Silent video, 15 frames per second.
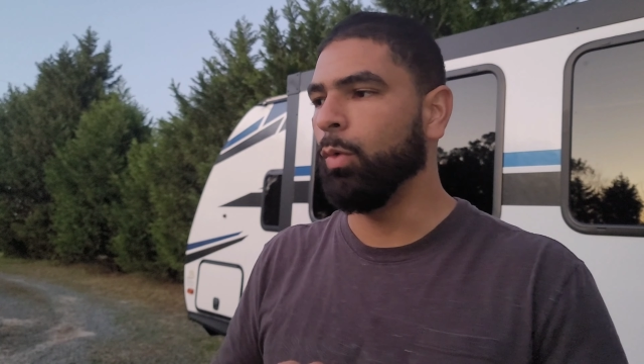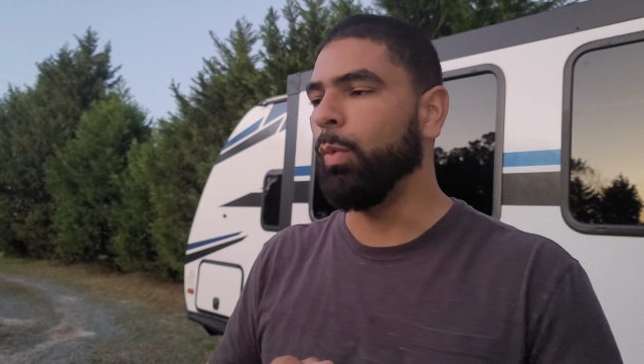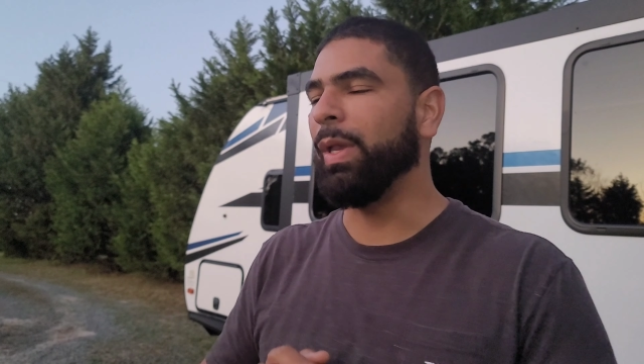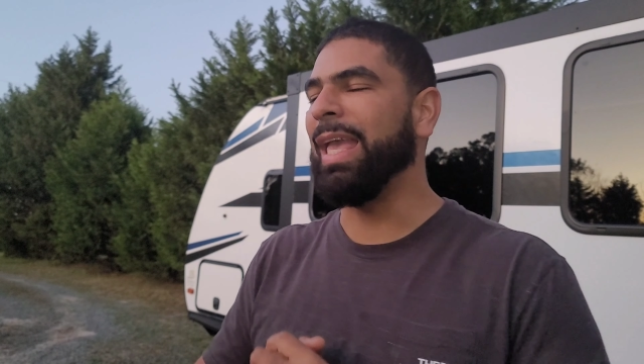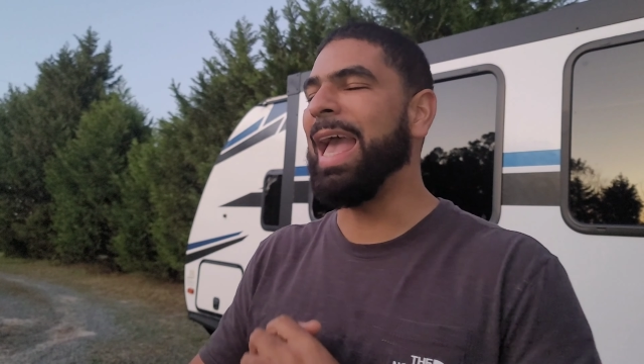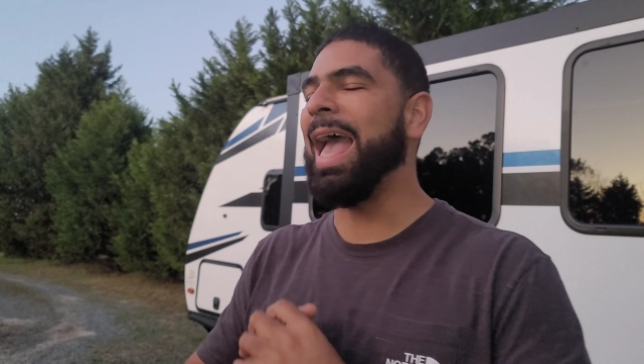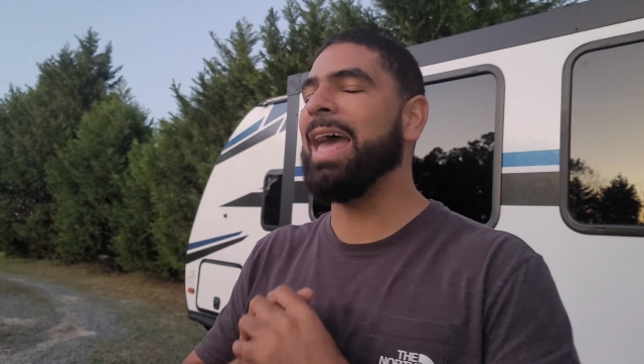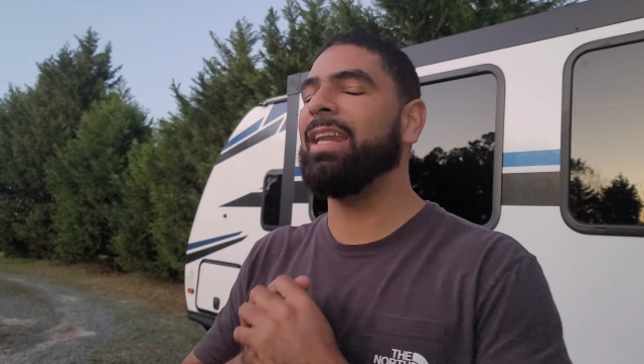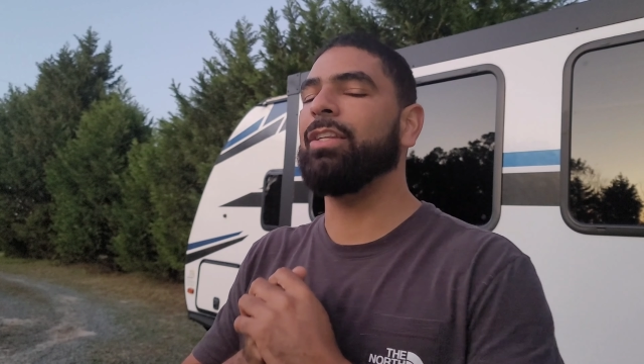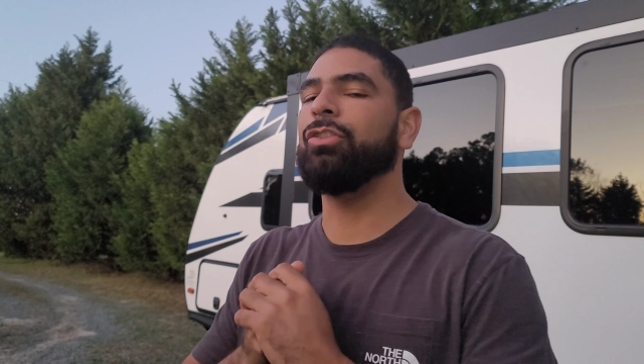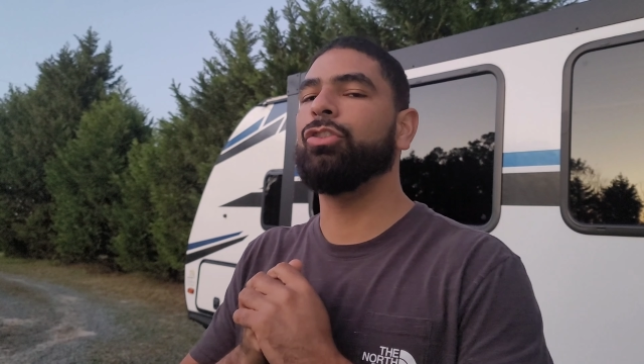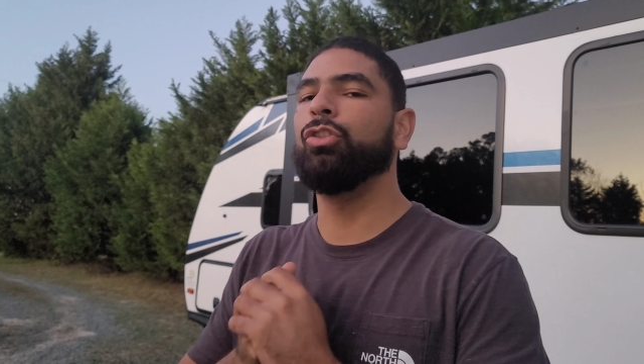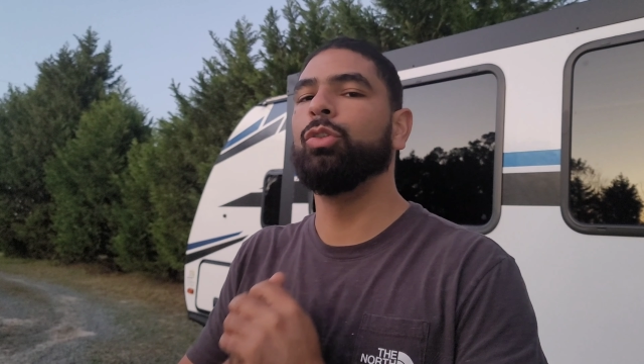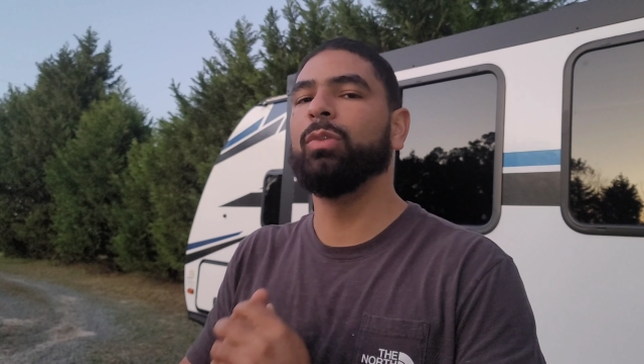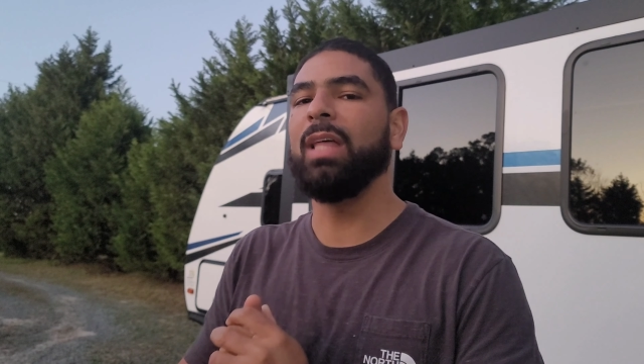We had a
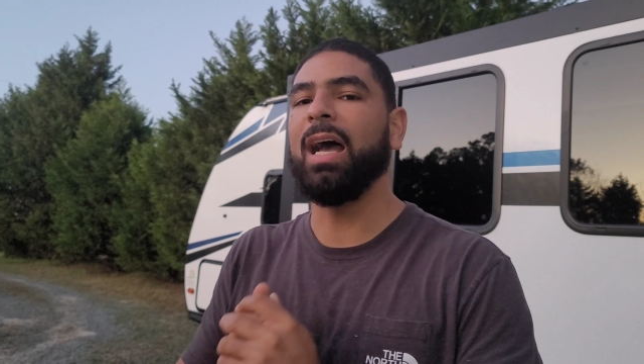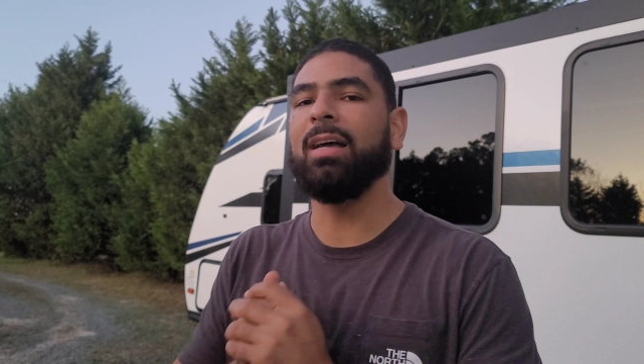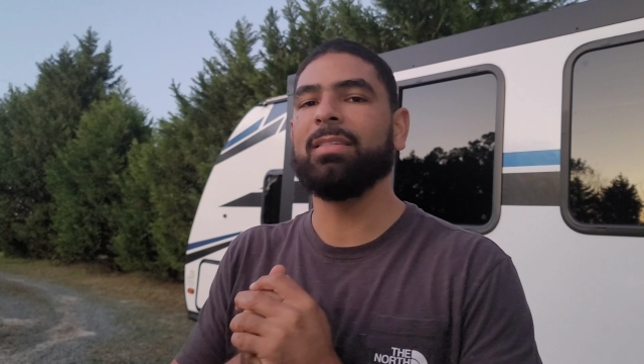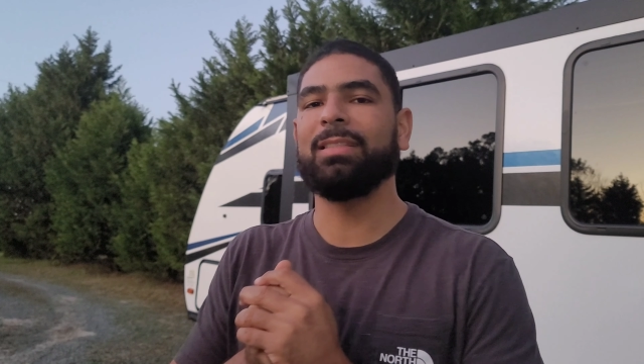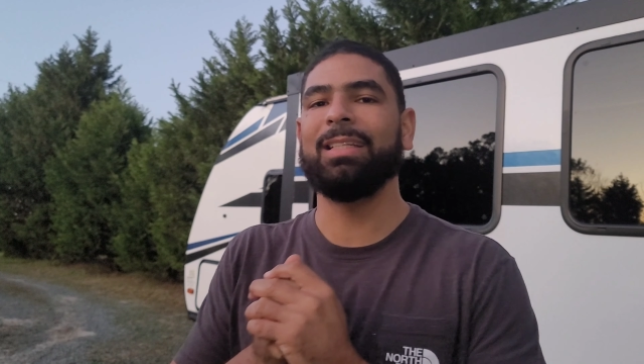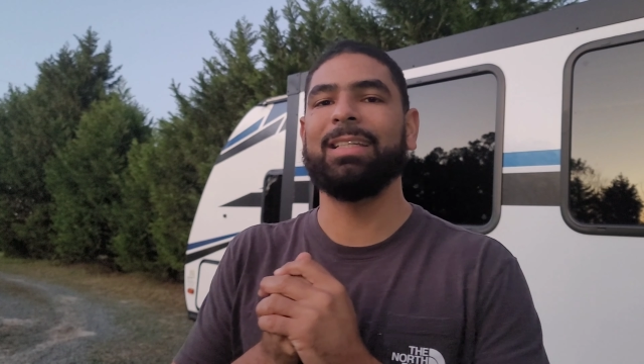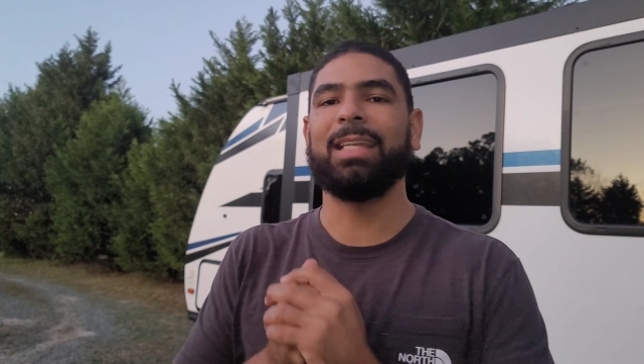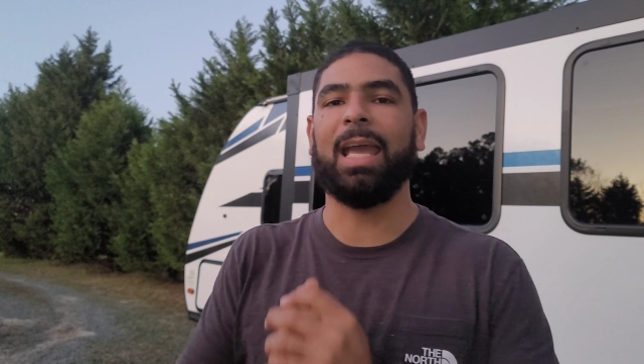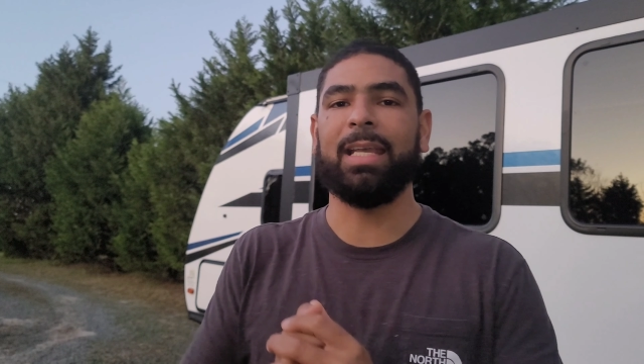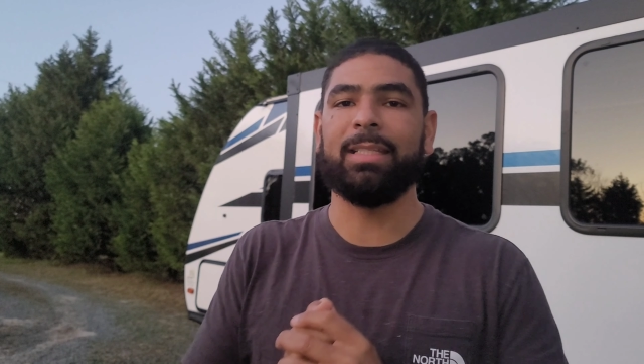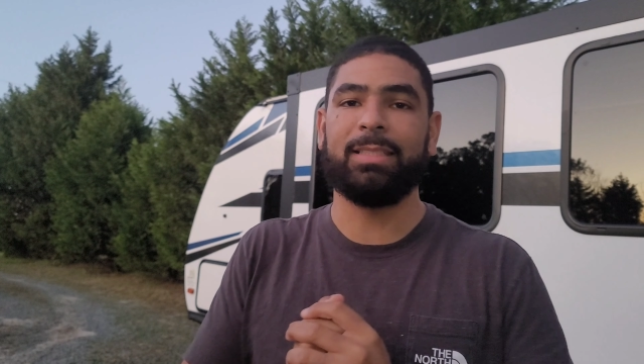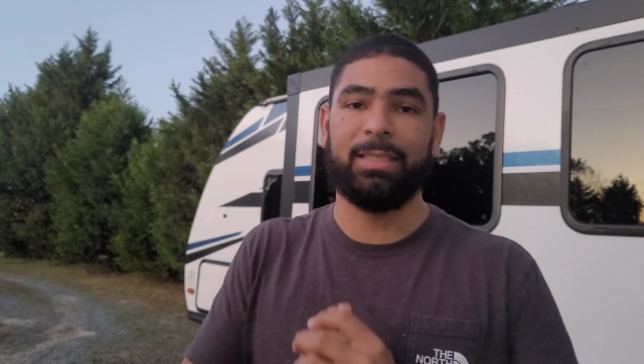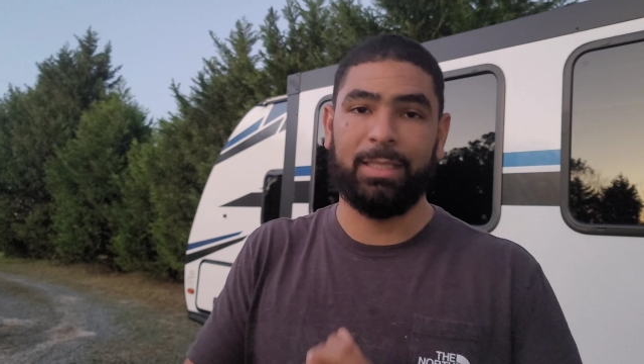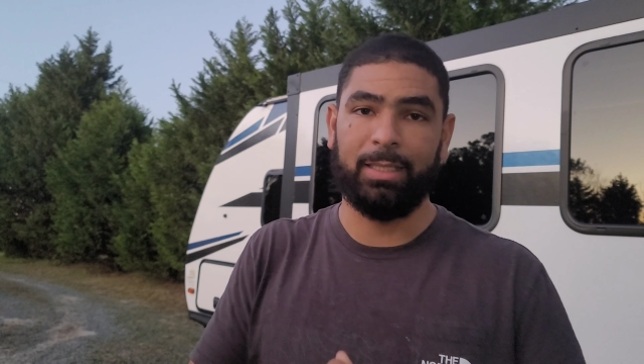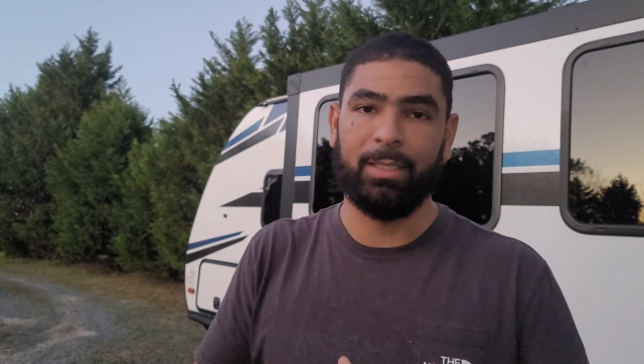
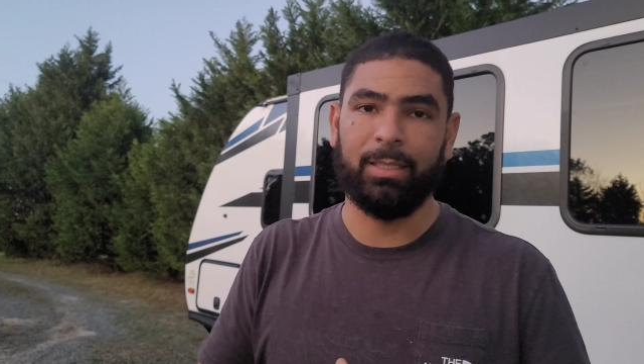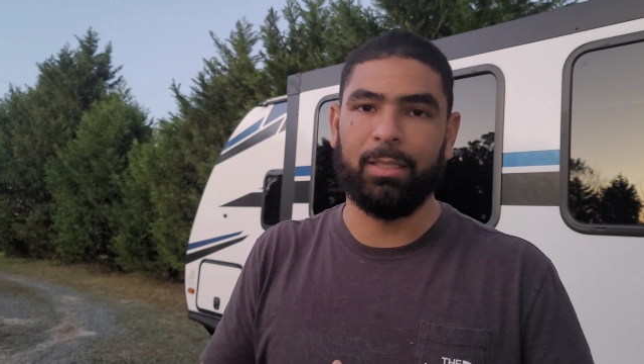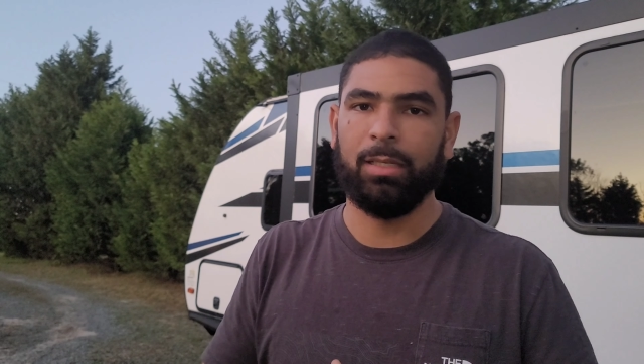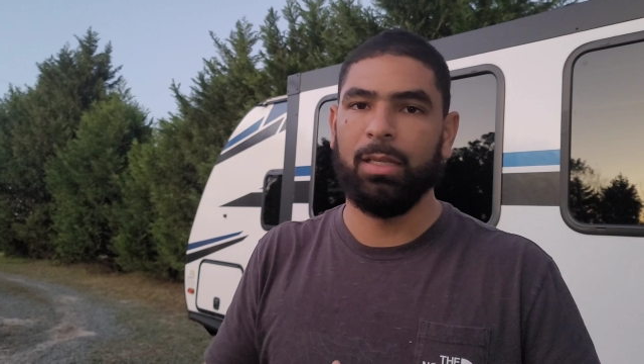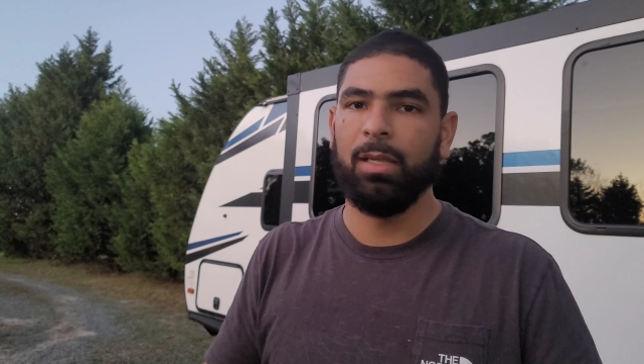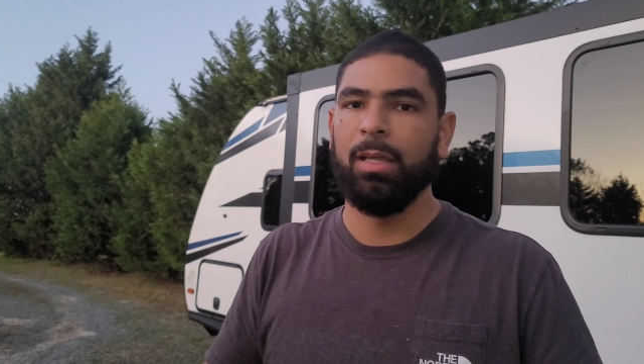2019